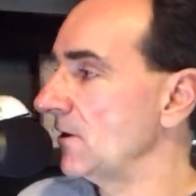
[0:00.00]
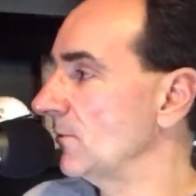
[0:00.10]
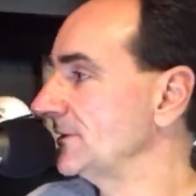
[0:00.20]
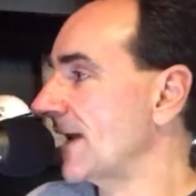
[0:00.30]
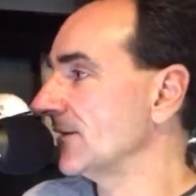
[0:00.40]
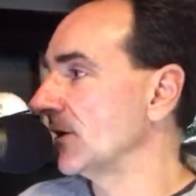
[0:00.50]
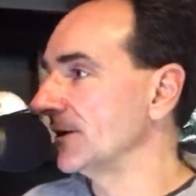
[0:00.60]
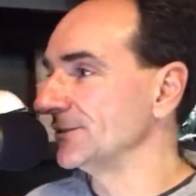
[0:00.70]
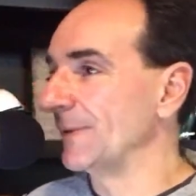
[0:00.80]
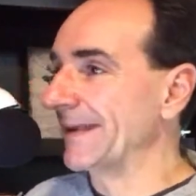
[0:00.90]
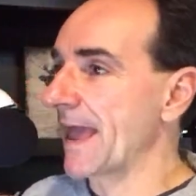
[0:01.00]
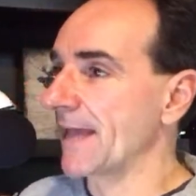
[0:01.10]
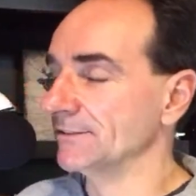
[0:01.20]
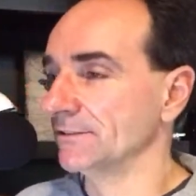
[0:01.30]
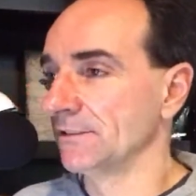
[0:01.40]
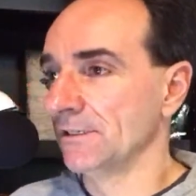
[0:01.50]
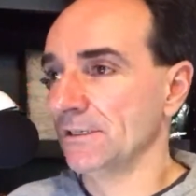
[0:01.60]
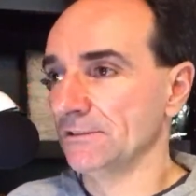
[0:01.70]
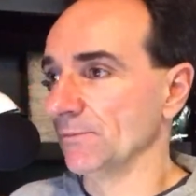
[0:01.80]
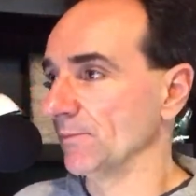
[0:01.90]
but Tyler Hunt is being asked
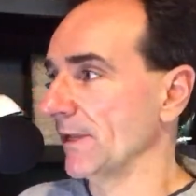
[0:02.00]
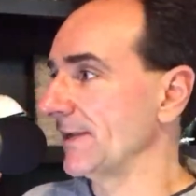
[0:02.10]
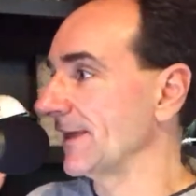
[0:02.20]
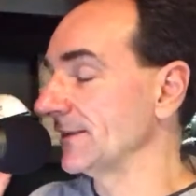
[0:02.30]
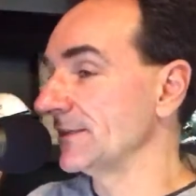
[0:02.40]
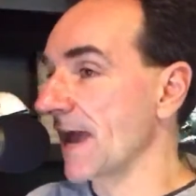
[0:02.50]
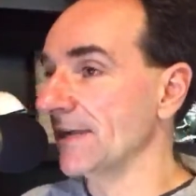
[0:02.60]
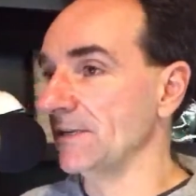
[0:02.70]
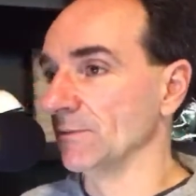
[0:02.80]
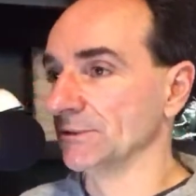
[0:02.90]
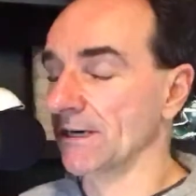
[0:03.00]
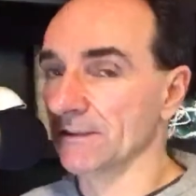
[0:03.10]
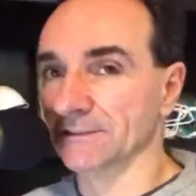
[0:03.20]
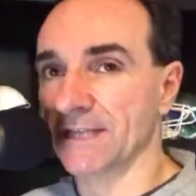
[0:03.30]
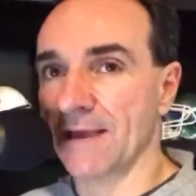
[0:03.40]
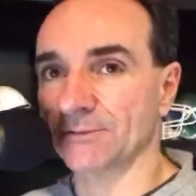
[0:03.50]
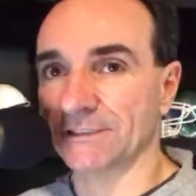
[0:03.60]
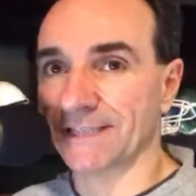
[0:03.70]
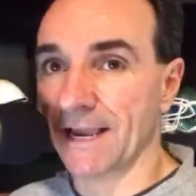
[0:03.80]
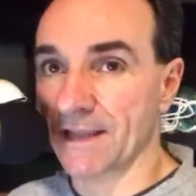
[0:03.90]
to play like 90% of the snaps
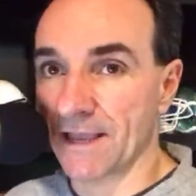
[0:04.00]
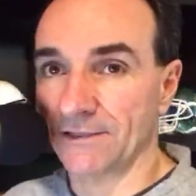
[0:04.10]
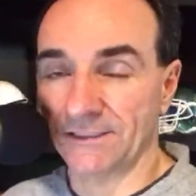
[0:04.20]
at tight end.